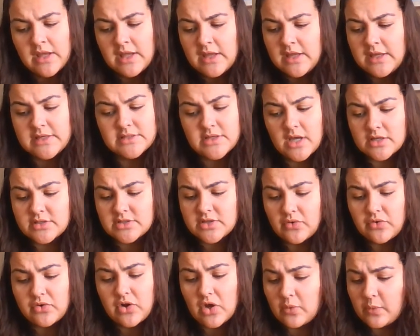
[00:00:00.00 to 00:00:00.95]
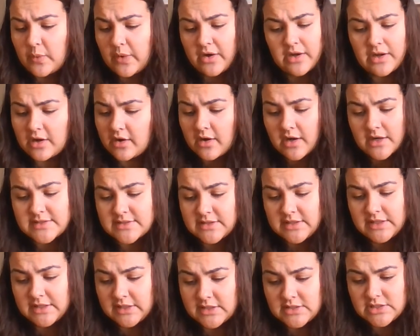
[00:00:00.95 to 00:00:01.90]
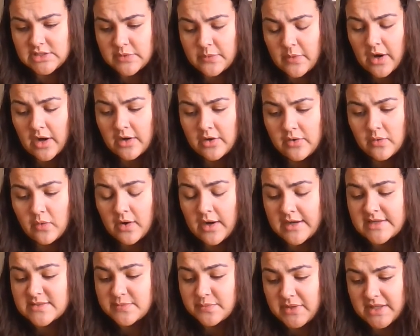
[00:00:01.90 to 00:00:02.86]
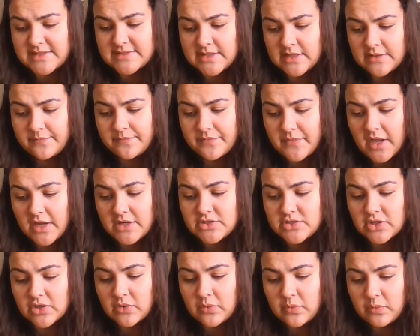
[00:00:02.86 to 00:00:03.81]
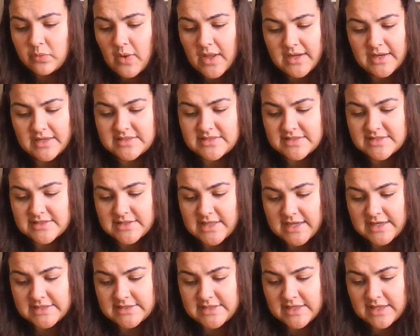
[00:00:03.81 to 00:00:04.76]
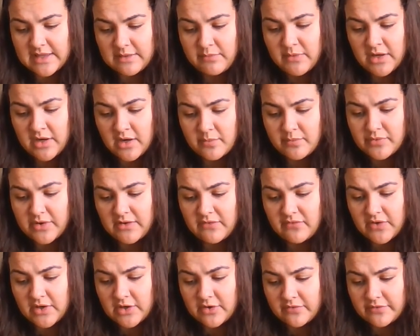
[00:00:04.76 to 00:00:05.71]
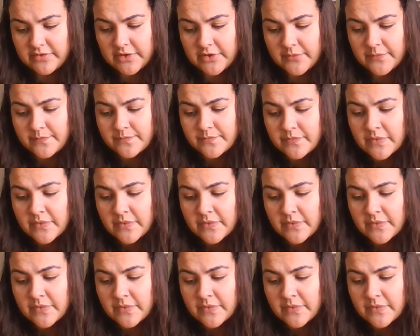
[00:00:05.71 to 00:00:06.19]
He's also nowhere near as clean as you are, nor as pleasant. I took quite a dislike to him in our brief interview.